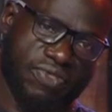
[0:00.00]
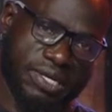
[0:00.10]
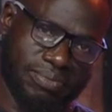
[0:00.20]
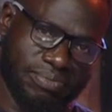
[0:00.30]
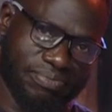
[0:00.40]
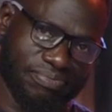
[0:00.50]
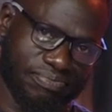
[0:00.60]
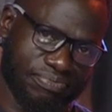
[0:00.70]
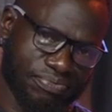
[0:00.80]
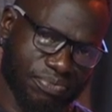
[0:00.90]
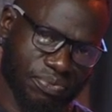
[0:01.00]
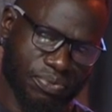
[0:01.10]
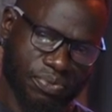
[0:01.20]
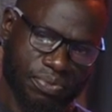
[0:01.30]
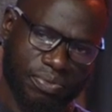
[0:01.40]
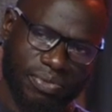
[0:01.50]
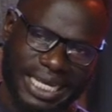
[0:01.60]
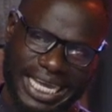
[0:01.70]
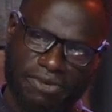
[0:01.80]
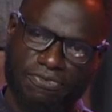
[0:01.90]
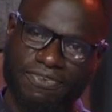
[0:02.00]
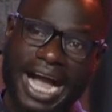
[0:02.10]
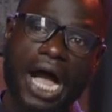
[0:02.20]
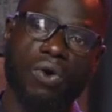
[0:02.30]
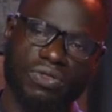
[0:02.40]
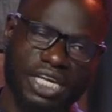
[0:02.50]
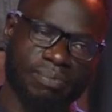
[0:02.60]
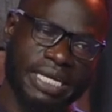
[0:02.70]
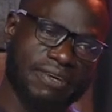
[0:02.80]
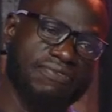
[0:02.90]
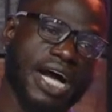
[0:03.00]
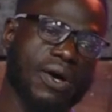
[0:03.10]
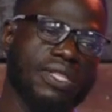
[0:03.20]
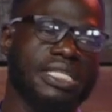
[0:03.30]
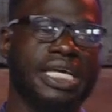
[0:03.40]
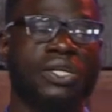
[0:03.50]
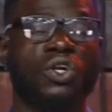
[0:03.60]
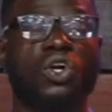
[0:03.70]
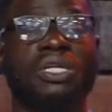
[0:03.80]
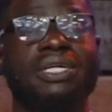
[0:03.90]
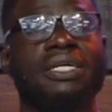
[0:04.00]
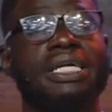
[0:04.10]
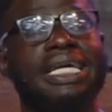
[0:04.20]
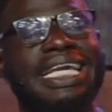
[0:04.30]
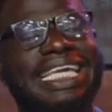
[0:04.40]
of them, had vowed, they made a vow that they're not going to